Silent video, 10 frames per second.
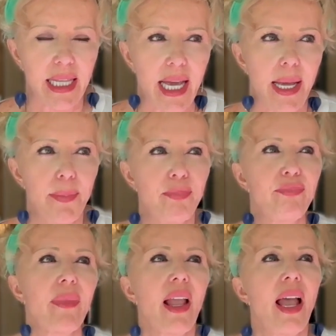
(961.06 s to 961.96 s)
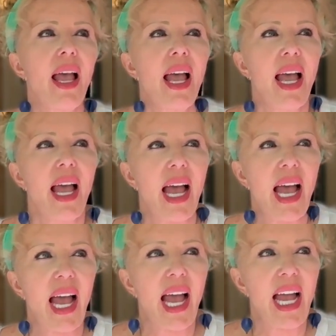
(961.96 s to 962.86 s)
there.
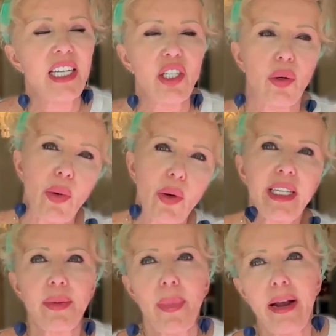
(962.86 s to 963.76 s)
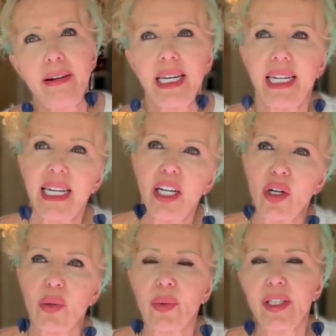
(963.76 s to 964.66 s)
And you're walking merrily
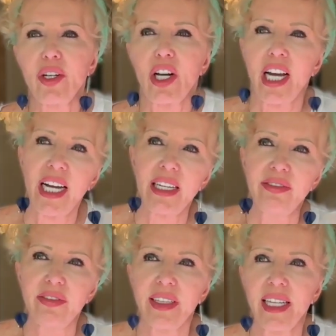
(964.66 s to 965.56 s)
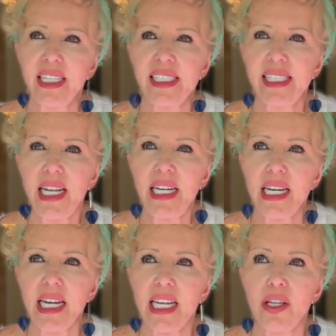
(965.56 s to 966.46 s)
along with your life, and then
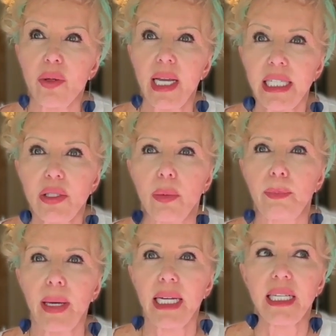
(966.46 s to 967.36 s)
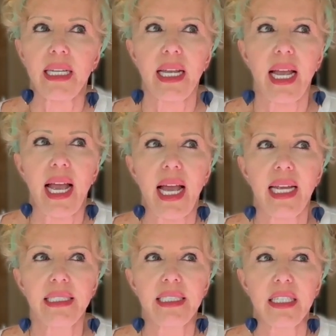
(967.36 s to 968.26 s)
suddenly you get to a bed
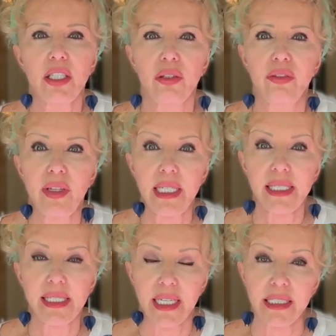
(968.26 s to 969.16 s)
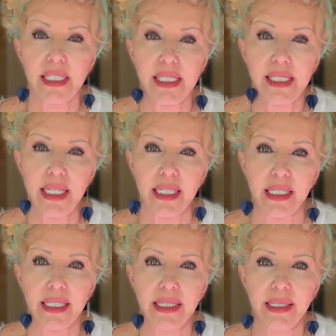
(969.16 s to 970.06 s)
and your feet start to
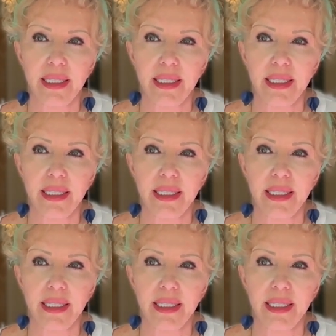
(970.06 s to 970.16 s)
sink.